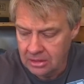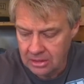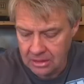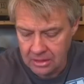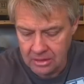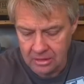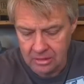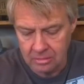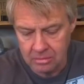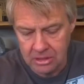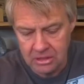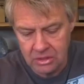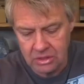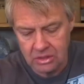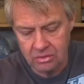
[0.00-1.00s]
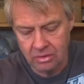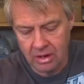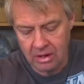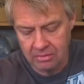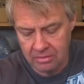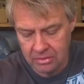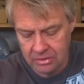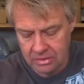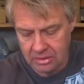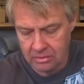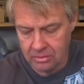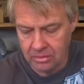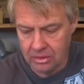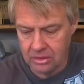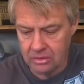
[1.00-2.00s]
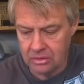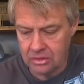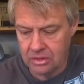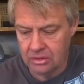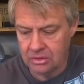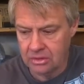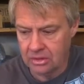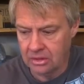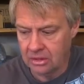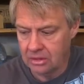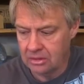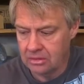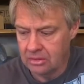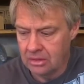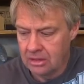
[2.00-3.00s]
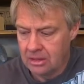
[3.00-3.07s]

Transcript: Uh, the BG drivers that were used years ago,